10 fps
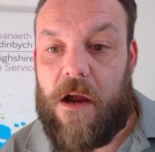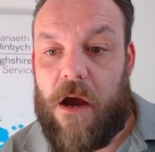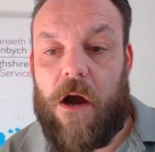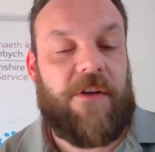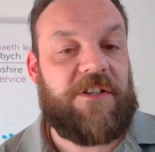
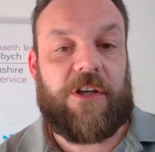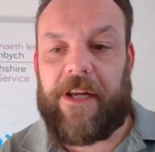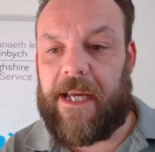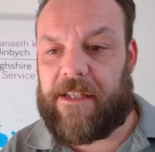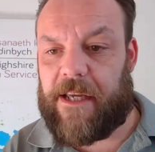Oh,
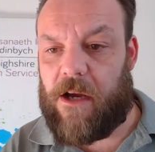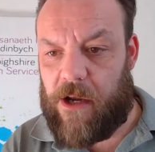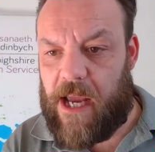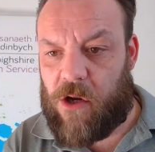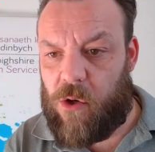
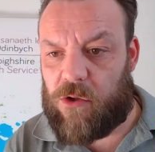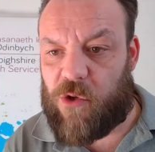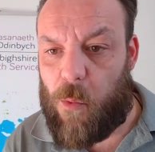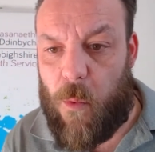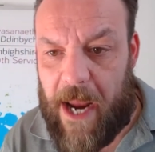yeah, cool. So
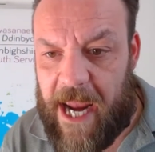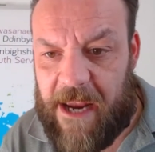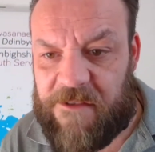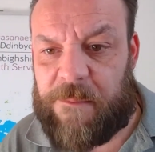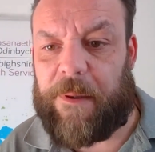
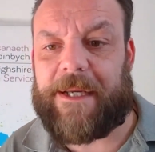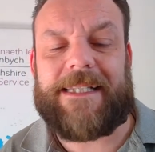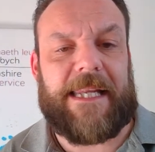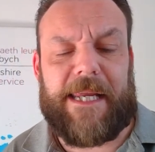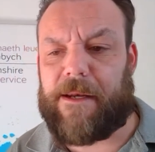Waves by
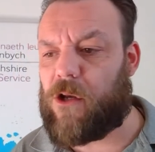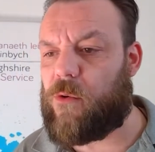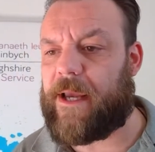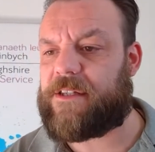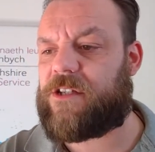Dean
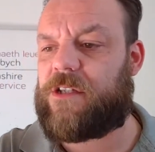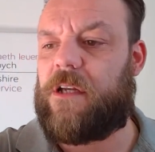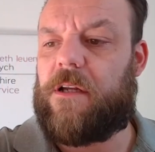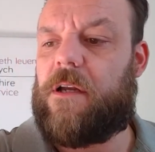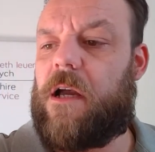Lewis.
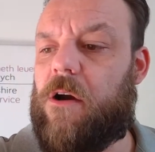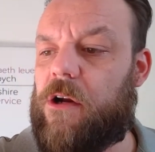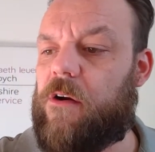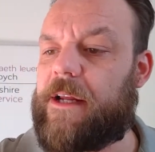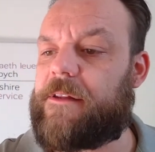I'm going
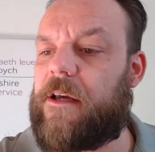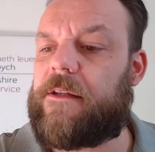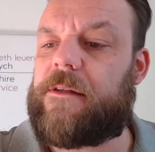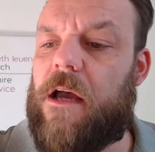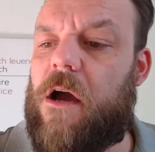to write
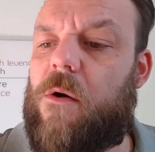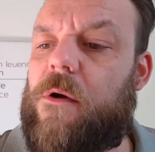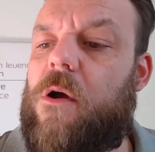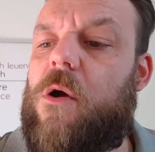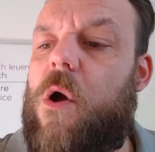that
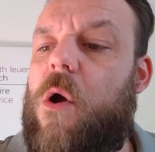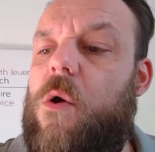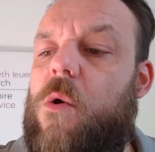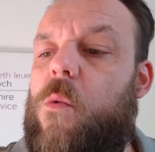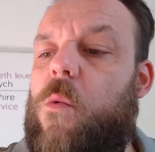down.
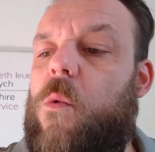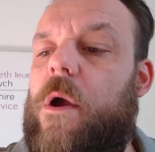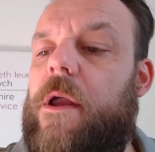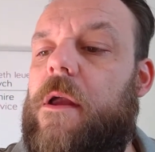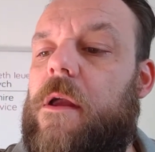
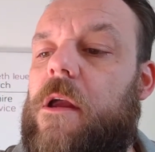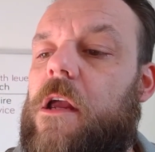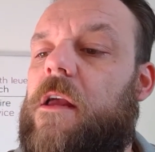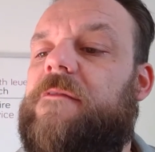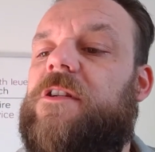
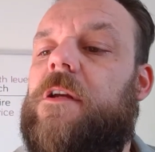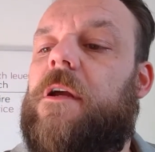Waves,